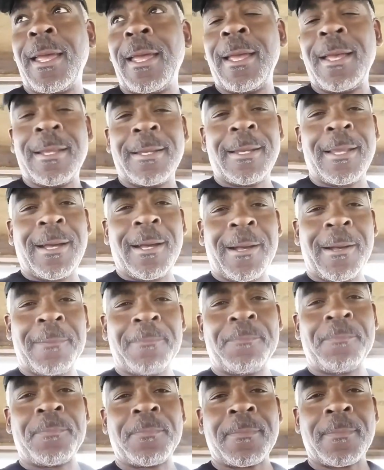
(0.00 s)
And,
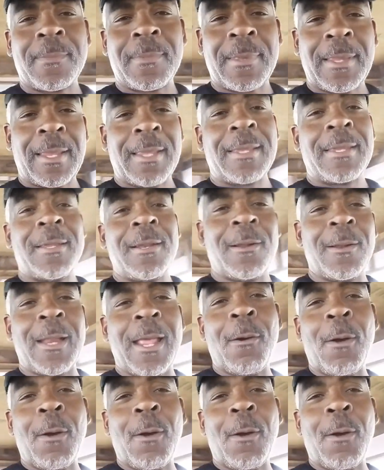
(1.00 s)
um, you know,